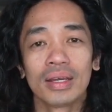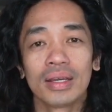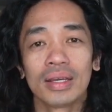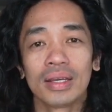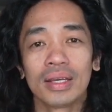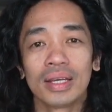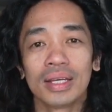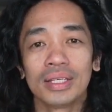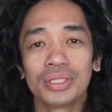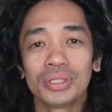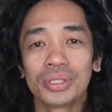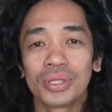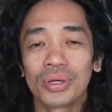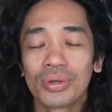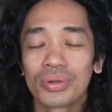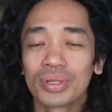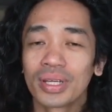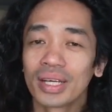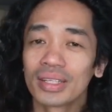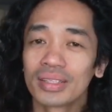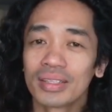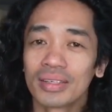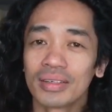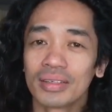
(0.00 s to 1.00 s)
is you don't
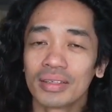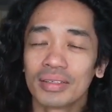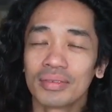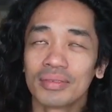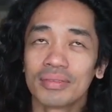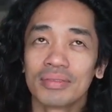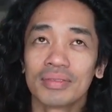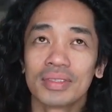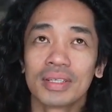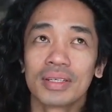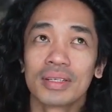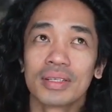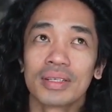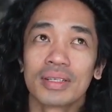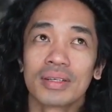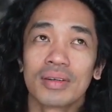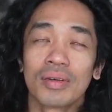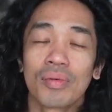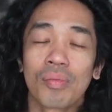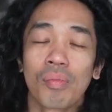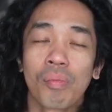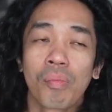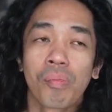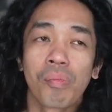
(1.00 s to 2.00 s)
get the
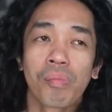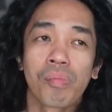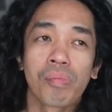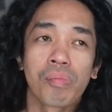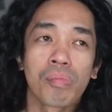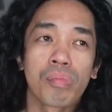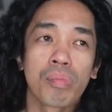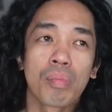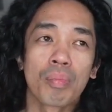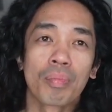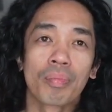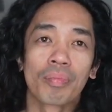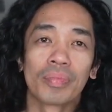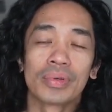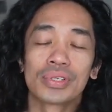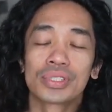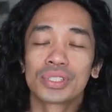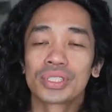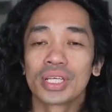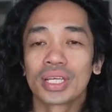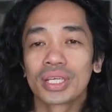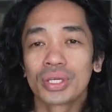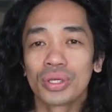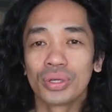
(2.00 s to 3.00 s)

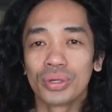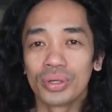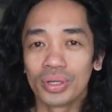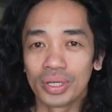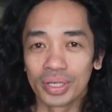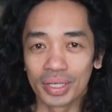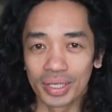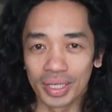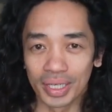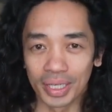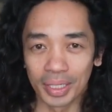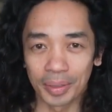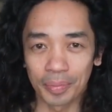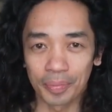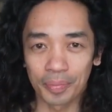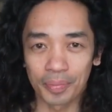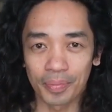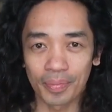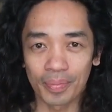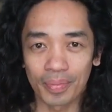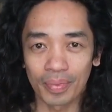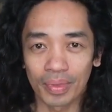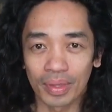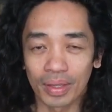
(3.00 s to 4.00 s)
security
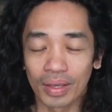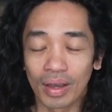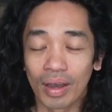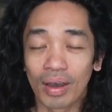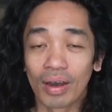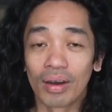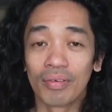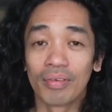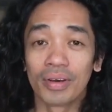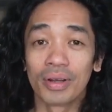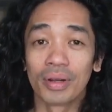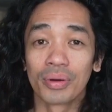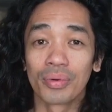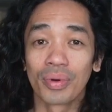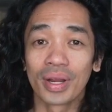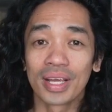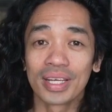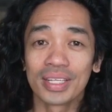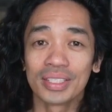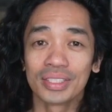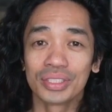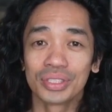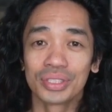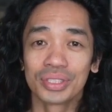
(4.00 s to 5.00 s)
of an
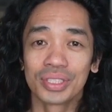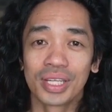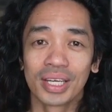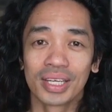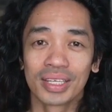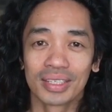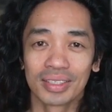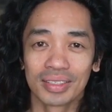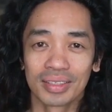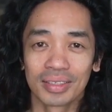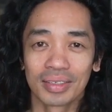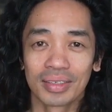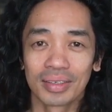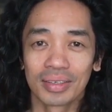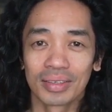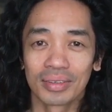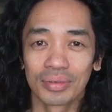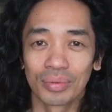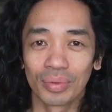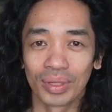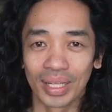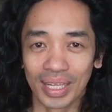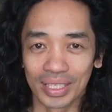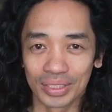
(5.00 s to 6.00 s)
arranged
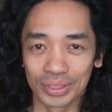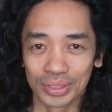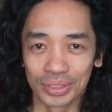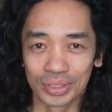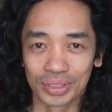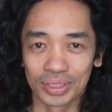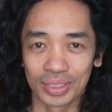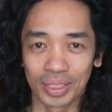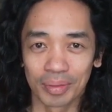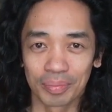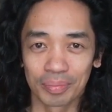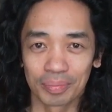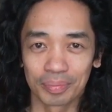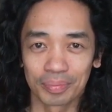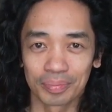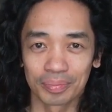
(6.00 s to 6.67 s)
relationship.